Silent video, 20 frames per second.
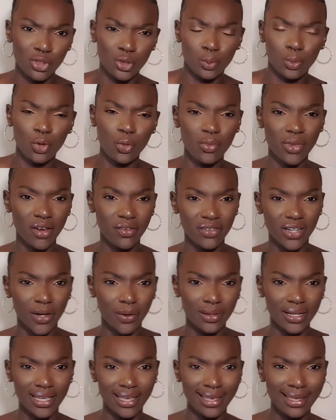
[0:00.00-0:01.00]
you spoil me
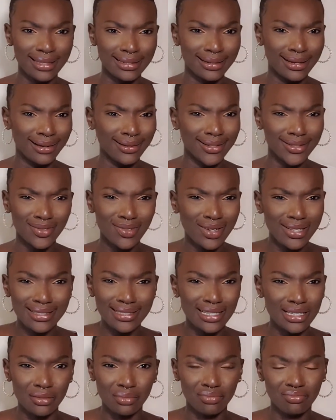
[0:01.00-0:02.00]
every now and again. Like, it's not
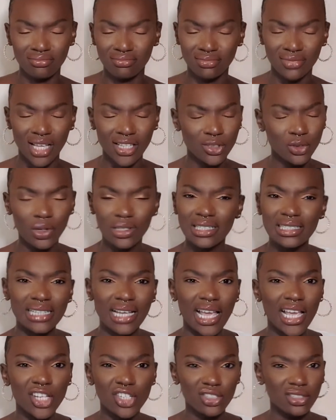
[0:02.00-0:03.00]
that deep. That's not an
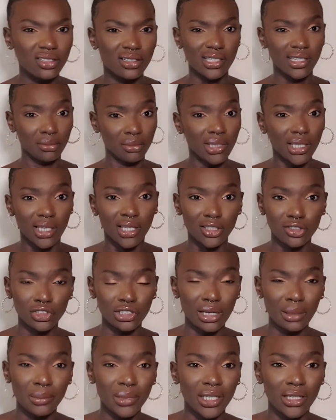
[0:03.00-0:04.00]
indication to me.
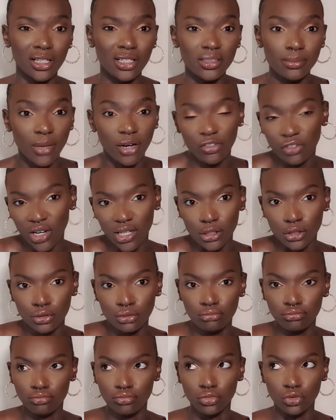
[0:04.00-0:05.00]
Do you know what I mean? Because my
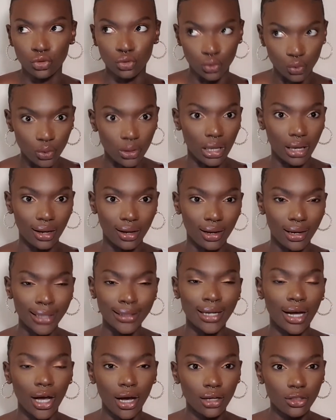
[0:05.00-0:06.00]
friends do that,
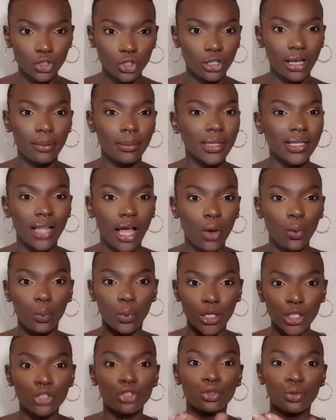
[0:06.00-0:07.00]
and do you know what I mean?
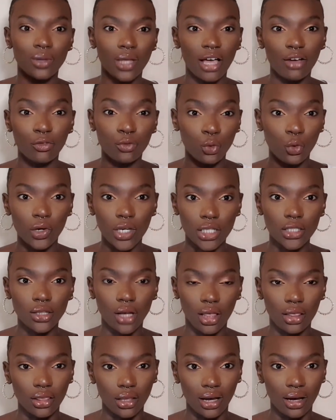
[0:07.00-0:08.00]
Like, we do that for
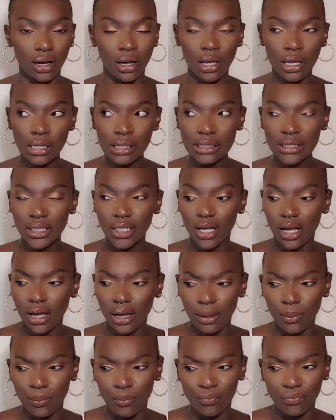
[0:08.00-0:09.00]
each other.
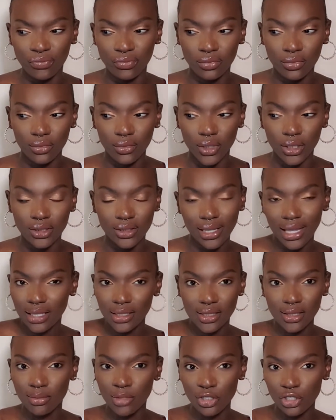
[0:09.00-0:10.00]
So
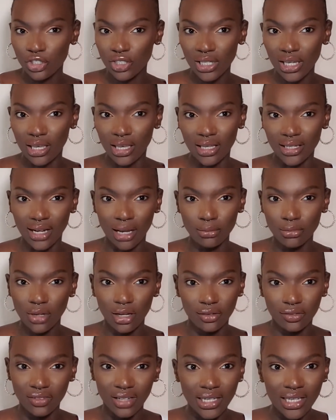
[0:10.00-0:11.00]
that doesn't mean shit, and
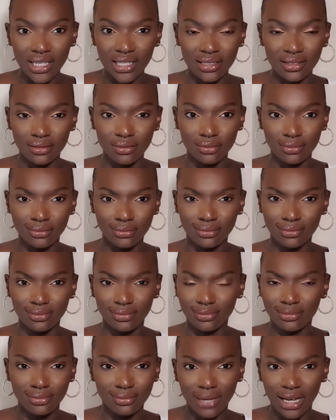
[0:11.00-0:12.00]
I'm not fucking
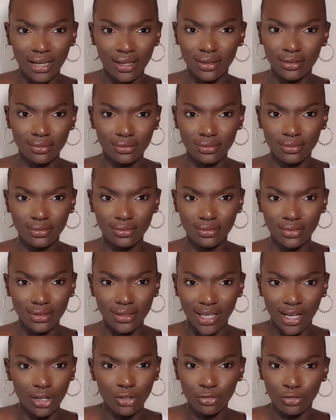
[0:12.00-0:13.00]
my
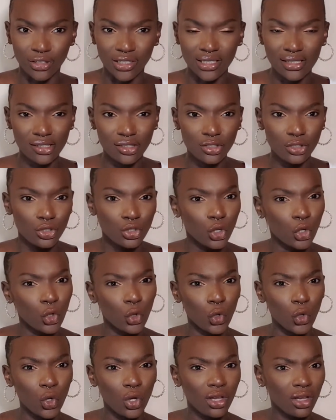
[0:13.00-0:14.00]
girlfriends,
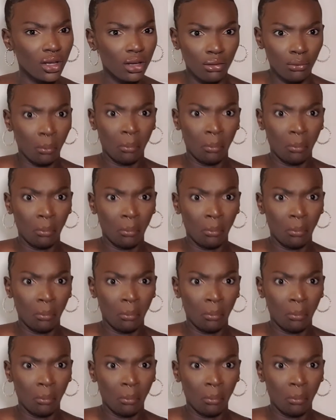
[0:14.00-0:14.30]
so